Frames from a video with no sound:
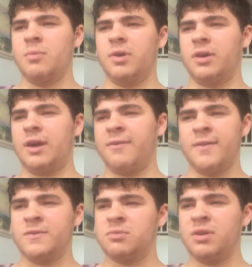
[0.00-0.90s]
But I
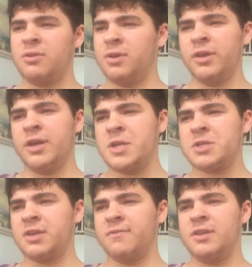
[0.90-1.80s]
thought this would be a really
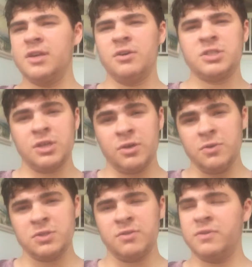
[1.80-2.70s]
interesting video so
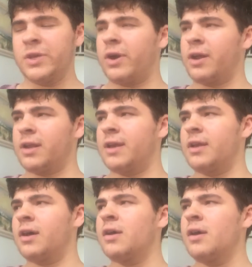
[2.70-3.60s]
you as the viewer could get
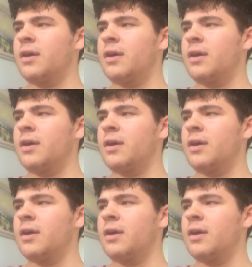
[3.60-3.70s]
an